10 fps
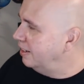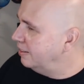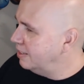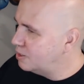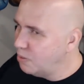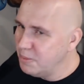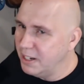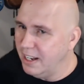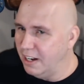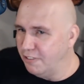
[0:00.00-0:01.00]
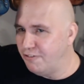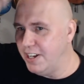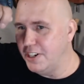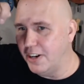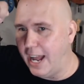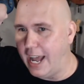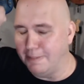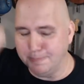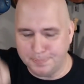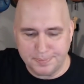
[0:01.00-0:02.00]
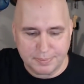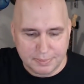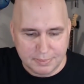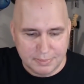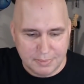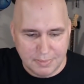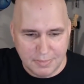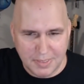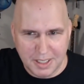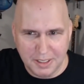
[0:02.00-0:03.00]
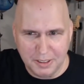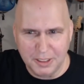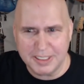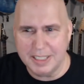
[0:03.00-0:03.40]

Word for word: This woman in a fender hat looks